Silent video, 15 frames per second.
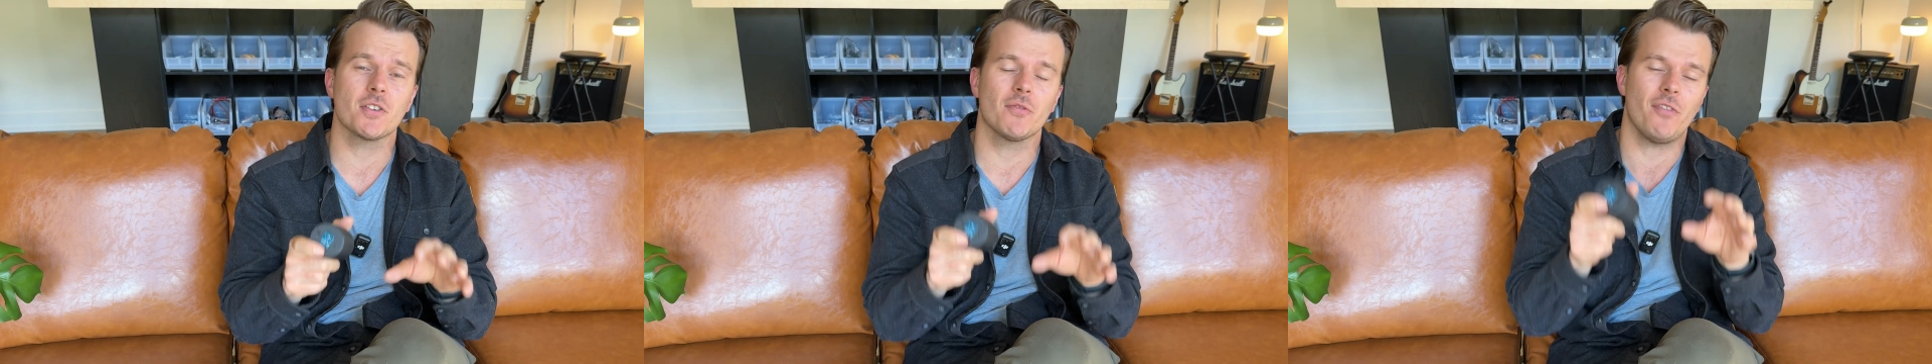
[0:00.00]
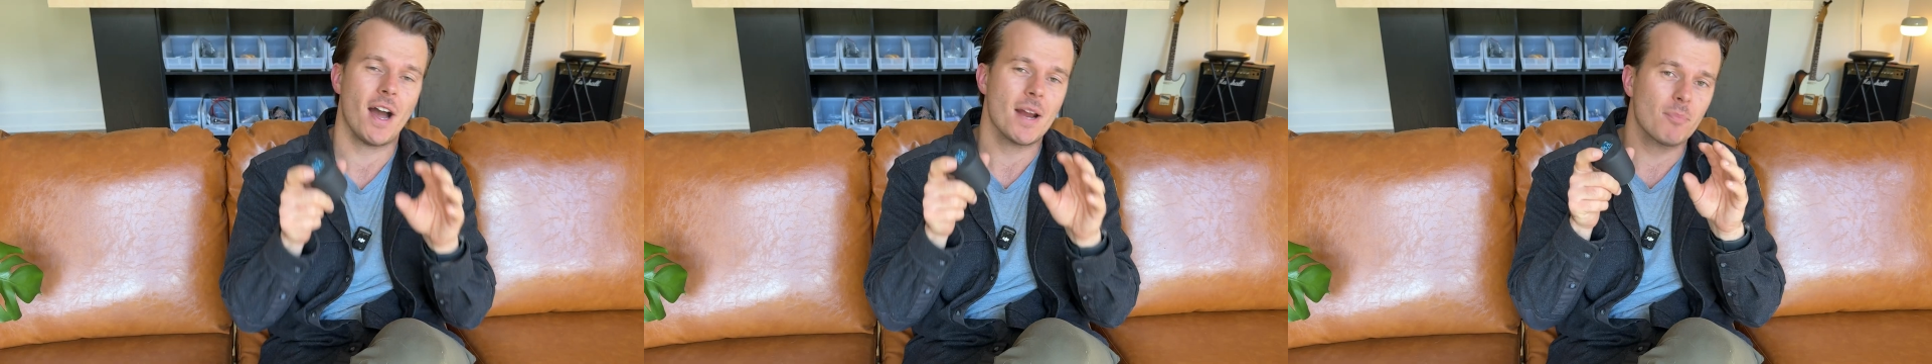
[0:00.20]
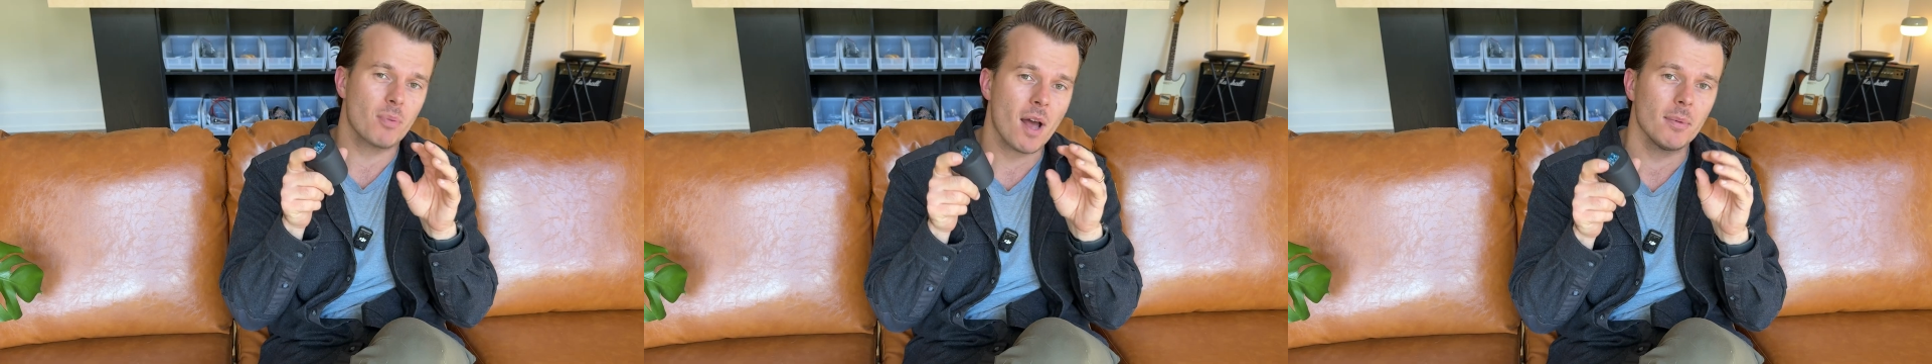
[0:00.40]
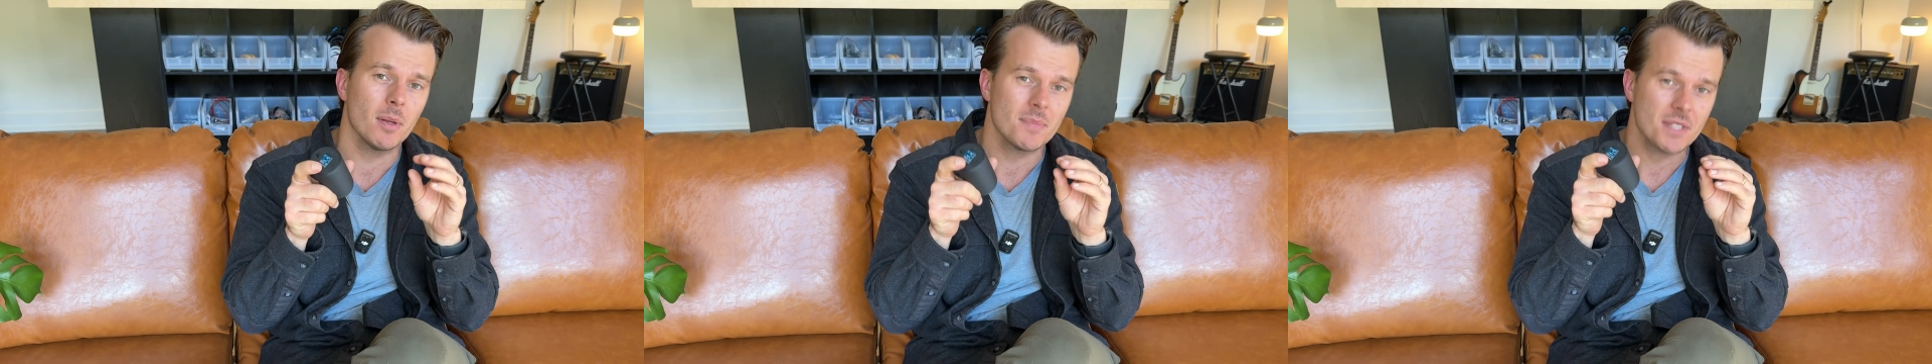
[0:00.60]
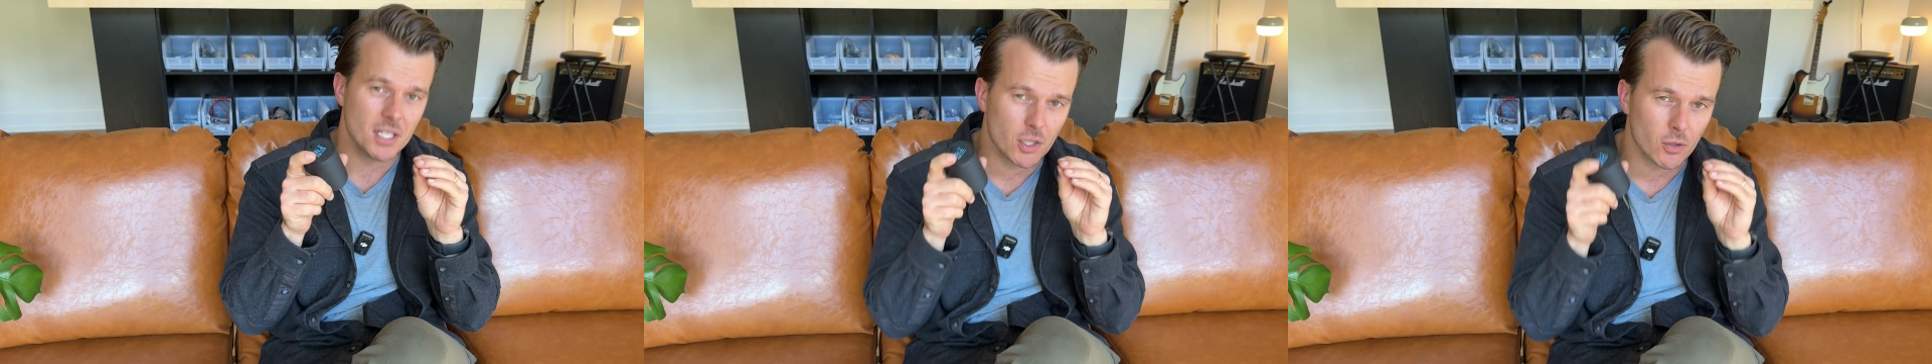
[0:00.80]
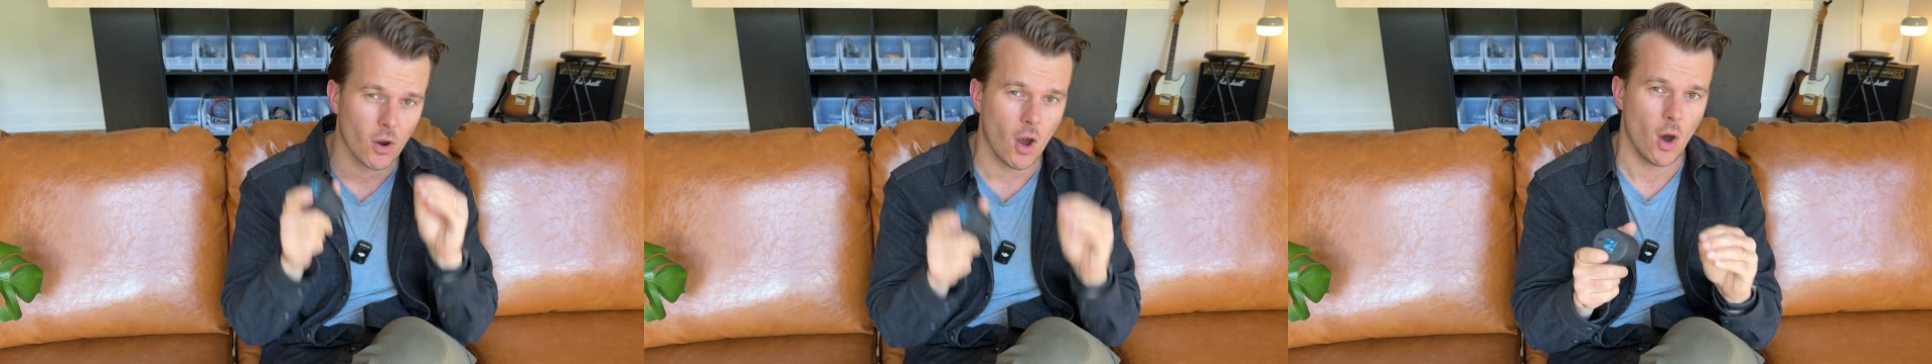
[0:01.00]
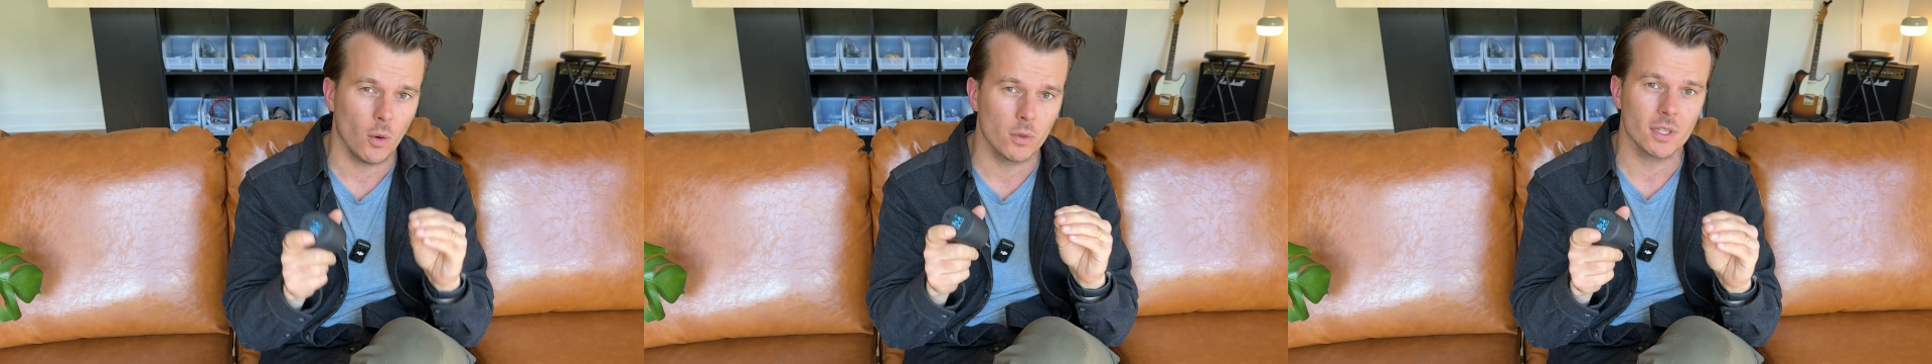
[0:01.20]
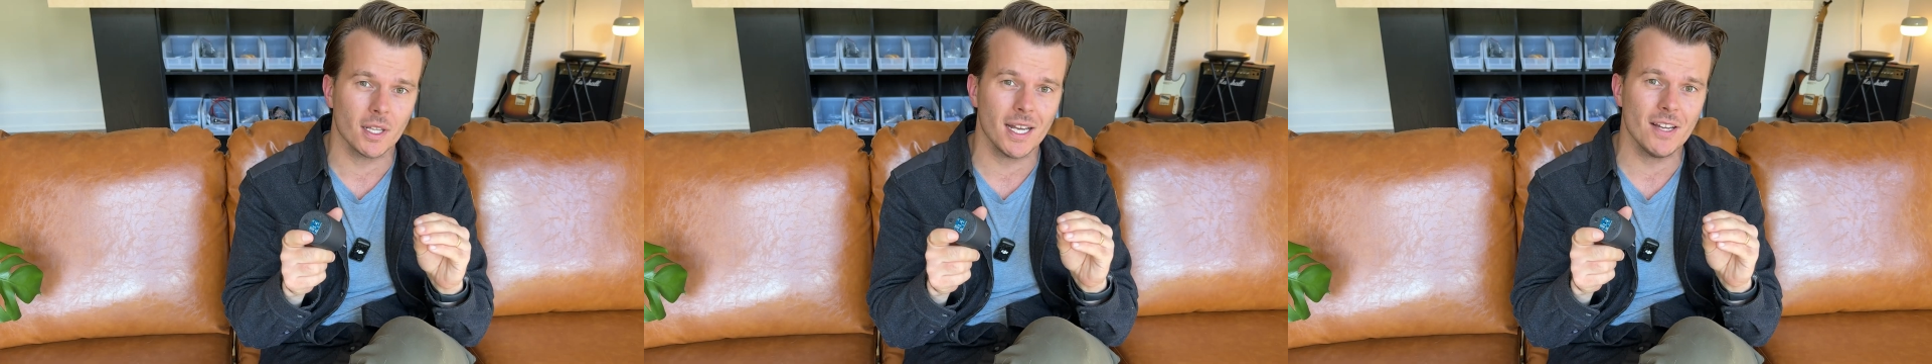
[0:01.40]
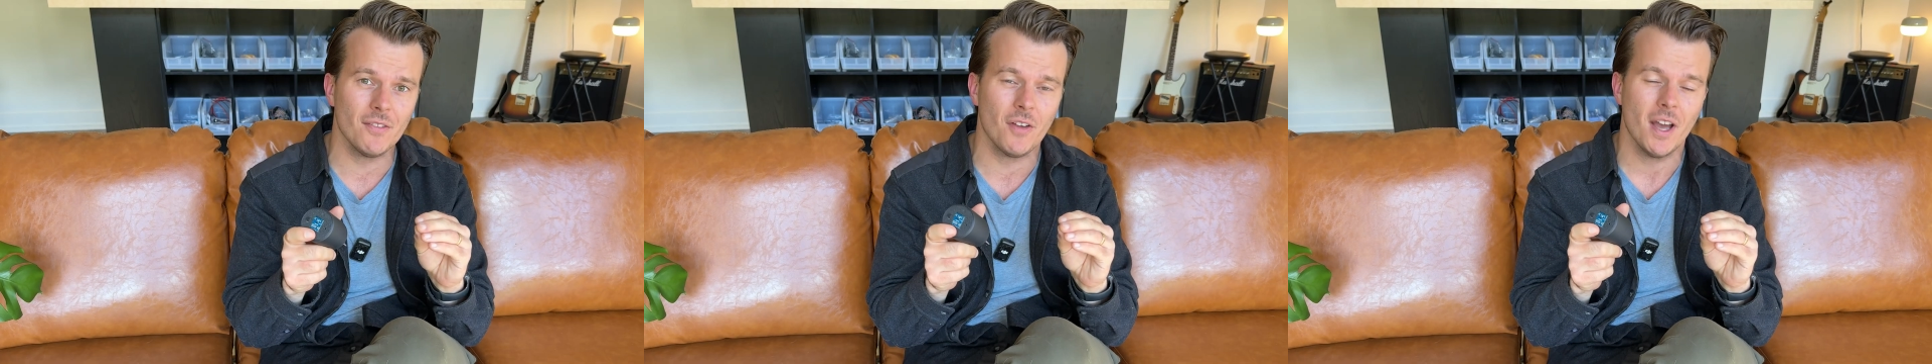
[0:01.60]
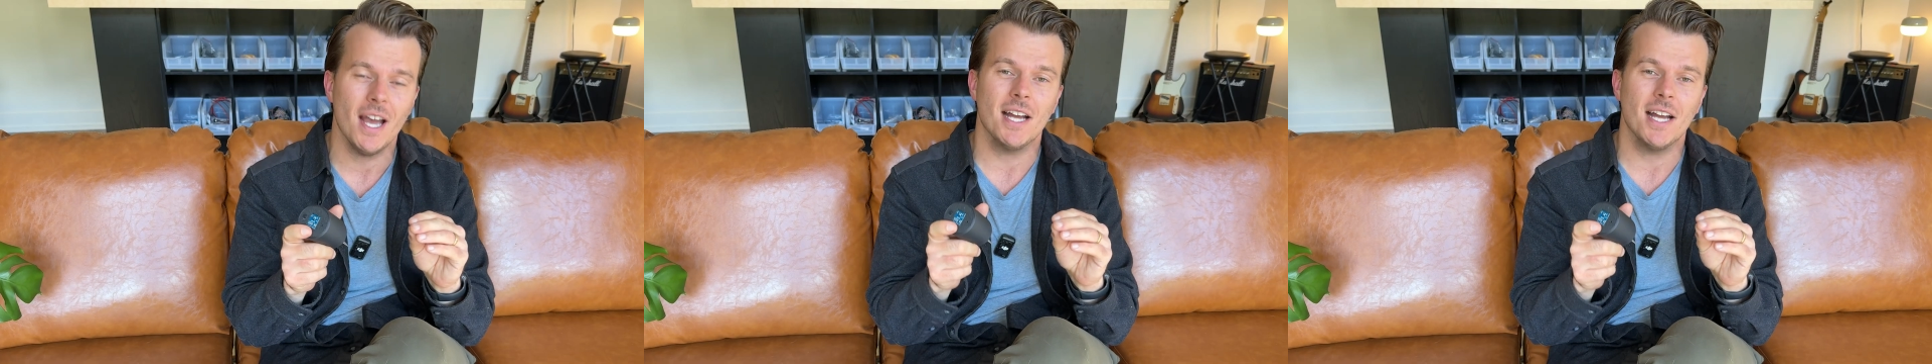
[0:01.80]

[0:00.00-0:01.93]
find problems in your own life